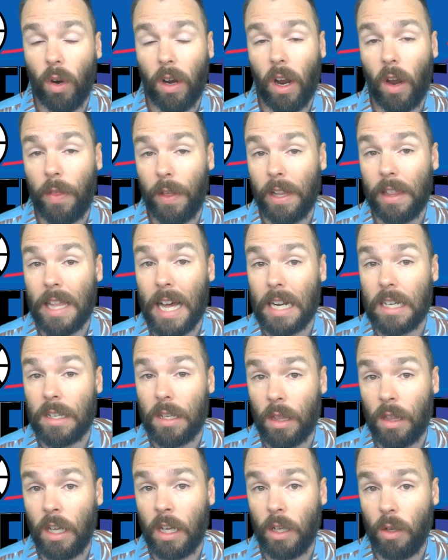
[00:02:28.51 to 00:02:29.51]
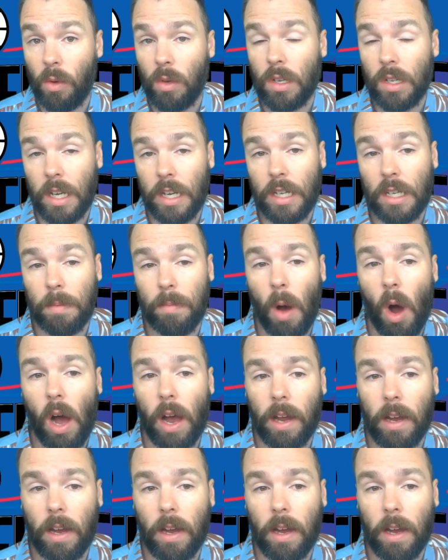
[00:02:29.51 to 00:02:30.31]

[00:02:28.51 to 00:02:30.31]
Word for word: and I think that's the thing you'll see spike.